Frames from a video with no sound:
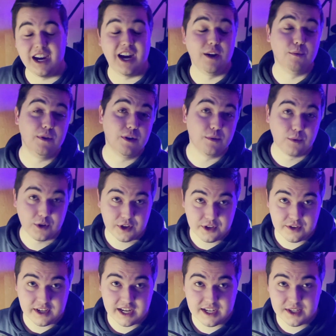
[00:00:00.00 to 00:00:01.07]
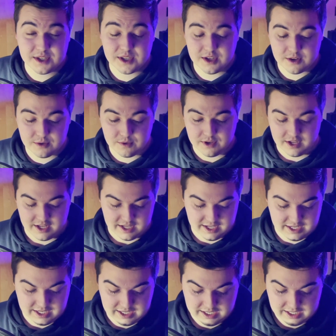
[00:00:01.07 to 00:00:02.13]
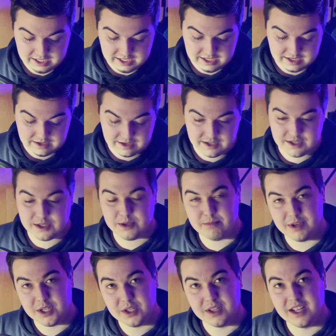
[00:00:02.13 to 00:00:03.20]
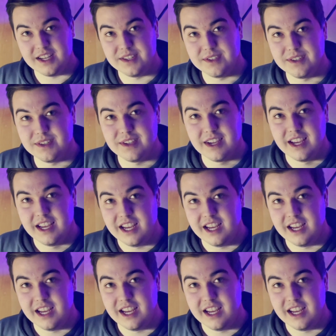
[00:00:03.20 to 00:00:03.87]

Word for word: I will warn you guys though, he specializes